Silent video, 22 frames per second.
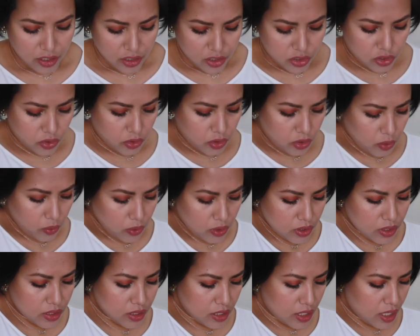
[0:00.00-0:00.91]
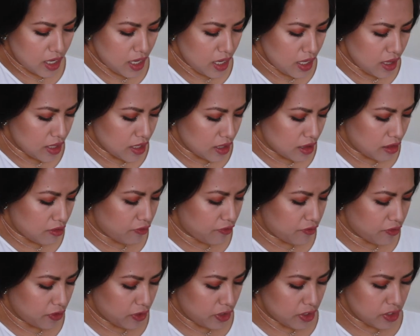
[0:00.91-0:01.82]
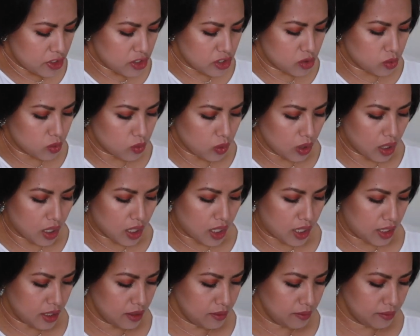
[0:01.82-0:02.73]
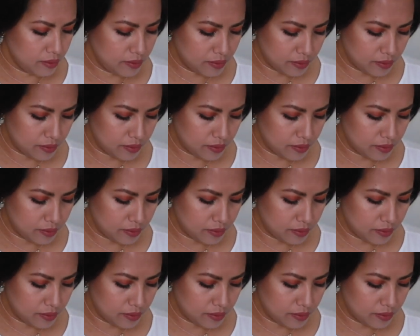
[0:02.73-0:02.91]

so you will see that the first one